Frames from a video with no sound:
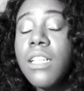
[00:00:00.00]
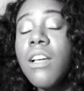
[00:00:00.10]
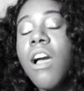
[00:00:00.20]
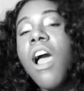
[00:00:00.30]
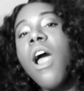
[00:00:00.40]

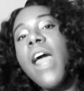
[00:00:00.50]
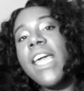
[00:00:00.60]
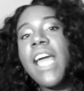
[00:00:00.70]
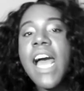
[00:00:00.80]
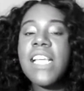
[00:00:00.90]
Alright
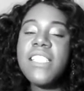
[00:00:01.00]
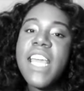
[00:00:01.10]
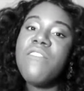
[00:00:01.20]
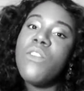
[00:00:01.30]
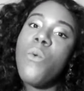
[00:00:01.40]
guys,
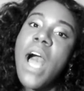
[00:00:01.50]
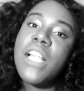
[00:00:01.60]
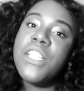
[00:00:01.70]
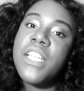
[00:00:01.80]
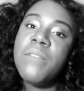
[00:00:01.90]
thanks for
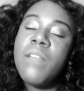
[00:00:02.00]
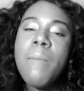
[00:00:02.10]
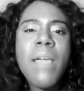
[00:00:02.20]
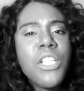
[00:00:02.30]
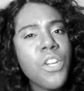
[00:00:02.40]
watching.
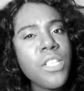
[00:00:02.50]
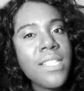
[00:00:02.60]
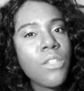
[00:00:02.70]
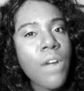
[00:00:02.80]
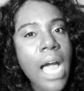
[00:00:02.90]
Make sure you
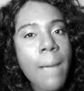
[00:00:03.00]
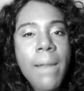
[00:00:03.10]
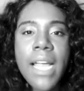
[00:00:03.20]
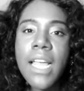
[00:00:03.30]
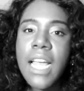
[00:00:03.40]
subscribe,
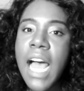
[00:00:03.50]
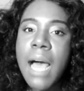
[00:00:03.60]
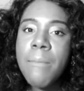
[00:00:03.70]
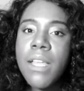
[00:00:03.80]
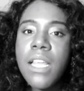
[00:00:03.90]
like, and
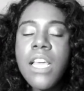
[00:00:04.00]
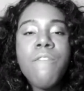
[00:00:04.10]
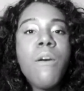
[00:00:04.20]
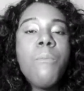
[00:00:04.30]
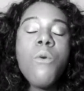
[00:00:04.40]
comment
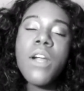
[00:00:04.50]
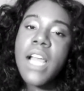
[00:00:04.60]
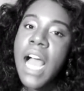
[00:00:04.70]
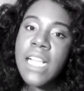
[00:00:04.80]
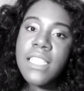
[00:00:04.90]
for more
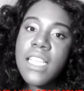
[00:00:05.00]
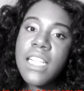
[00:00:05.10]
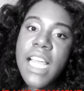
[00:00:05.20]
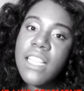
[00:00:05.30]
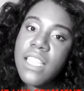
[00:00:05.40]
content
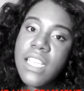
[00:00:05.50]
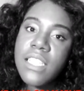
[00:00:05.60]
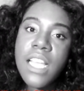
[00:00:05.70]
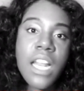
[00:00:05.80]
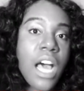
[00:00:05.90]
like
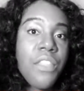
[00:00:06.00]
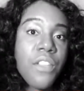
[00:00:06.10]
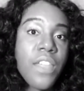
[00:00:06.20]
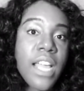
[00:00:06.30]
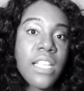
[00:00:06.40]
this and other
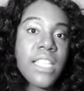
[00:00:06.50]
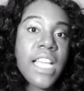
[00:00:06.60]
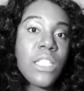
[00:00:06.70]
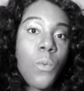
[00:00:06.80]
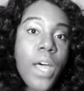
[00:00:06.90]
things
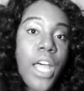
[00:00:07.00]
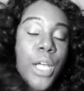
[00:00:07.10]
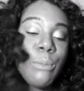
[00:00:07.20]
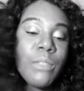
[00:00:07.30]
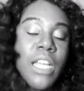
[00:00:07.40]
as well.